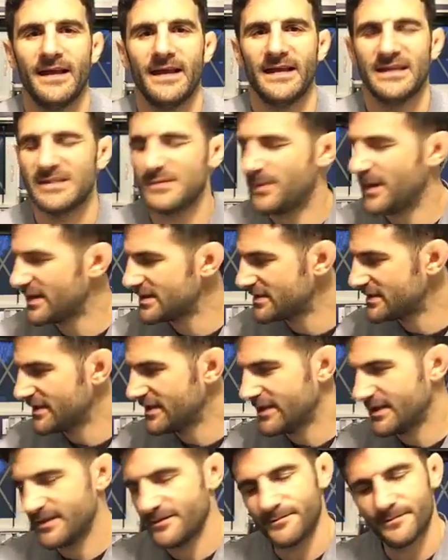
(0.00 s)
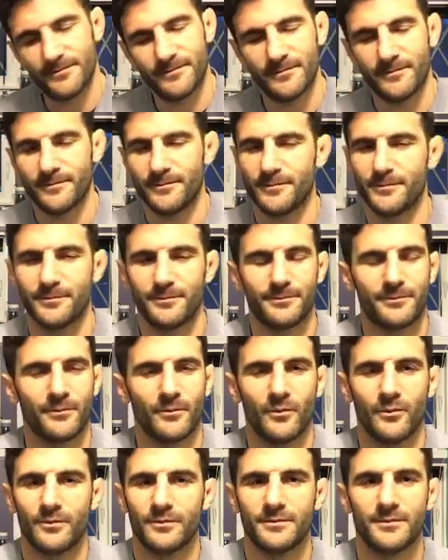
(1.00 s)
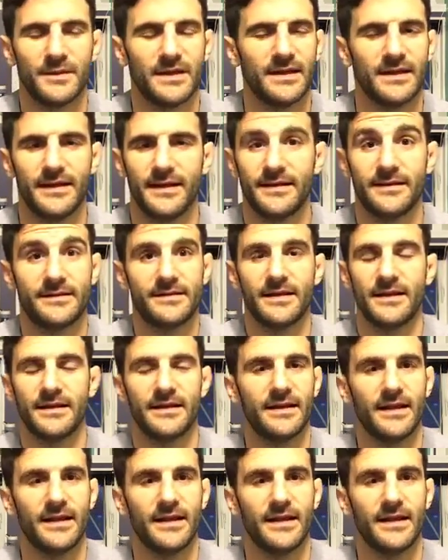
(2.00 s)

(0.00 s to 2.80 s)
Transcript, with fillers: Especially into